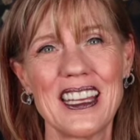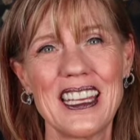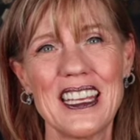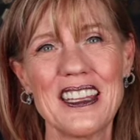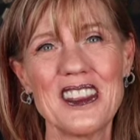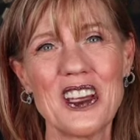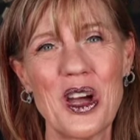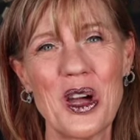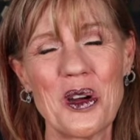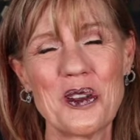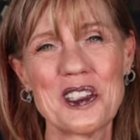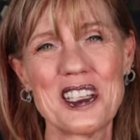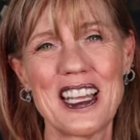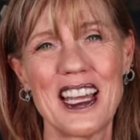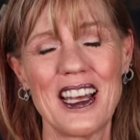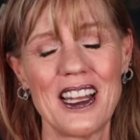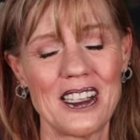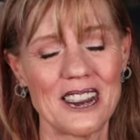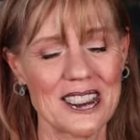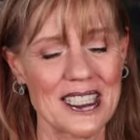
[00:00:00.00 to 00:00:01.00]
in the
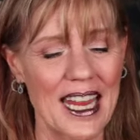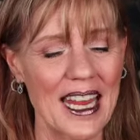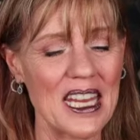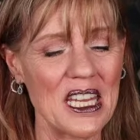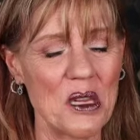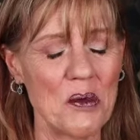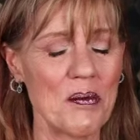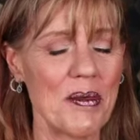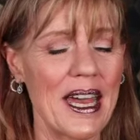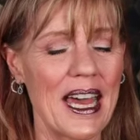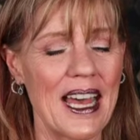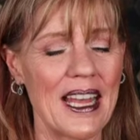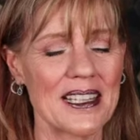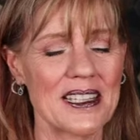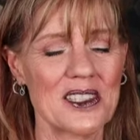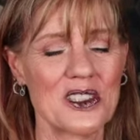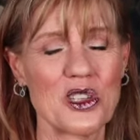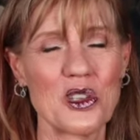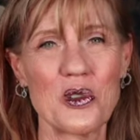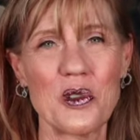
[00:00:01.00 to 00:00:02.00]
hotel taking
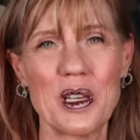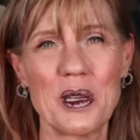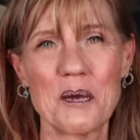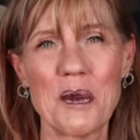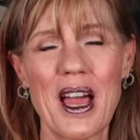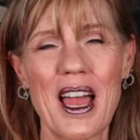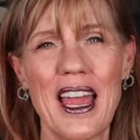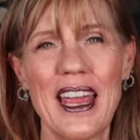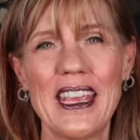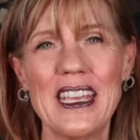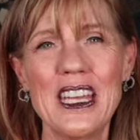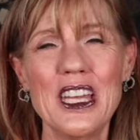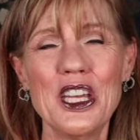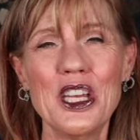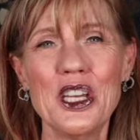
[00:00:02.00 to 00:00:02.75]
baths, doing my